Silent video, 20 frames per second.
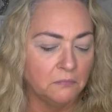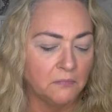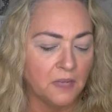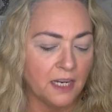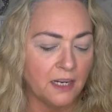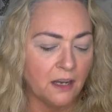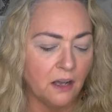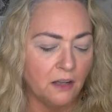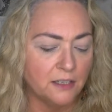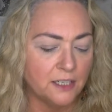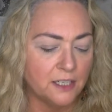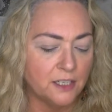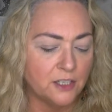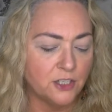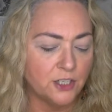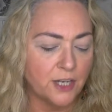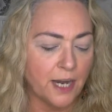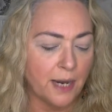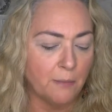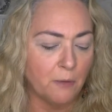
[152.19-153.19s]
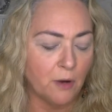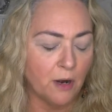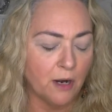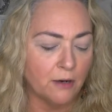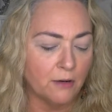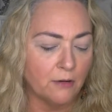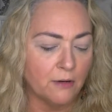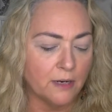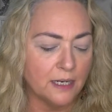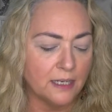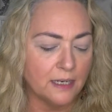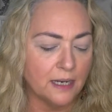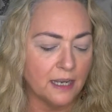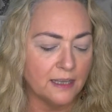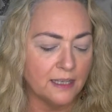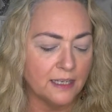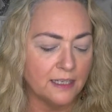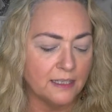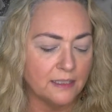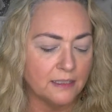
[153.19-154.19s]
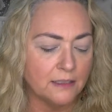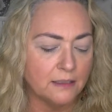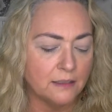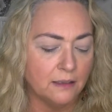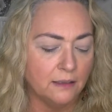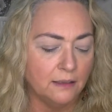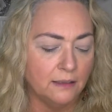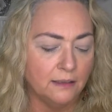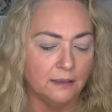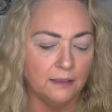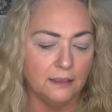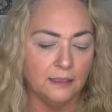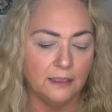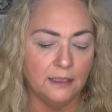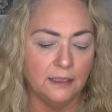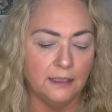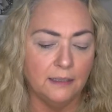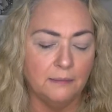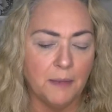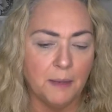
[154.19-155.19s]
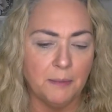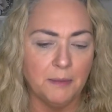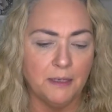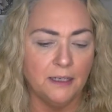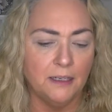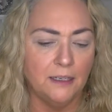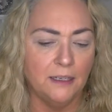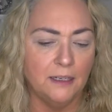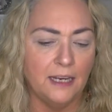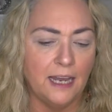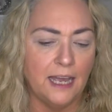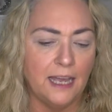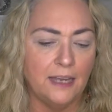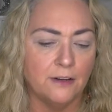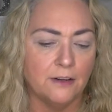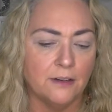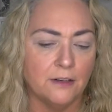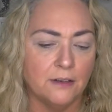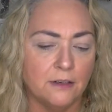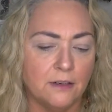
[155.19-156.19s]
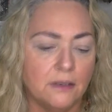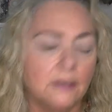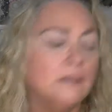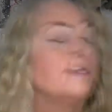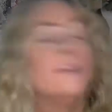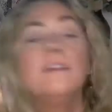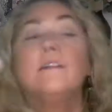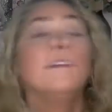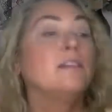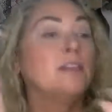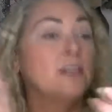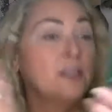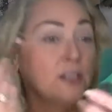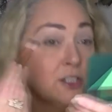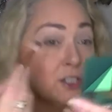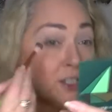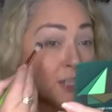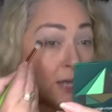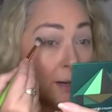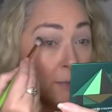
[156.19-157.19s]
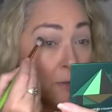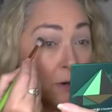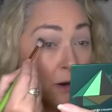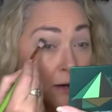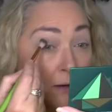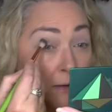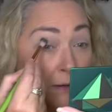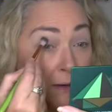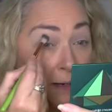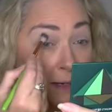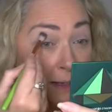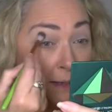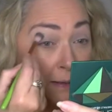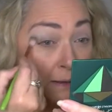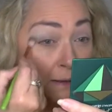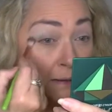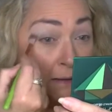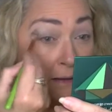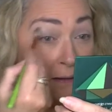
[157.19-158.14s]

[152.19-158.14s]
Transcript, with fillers: I called it a shamrock green. I think it's a maybe a little lighter than a shamrock green.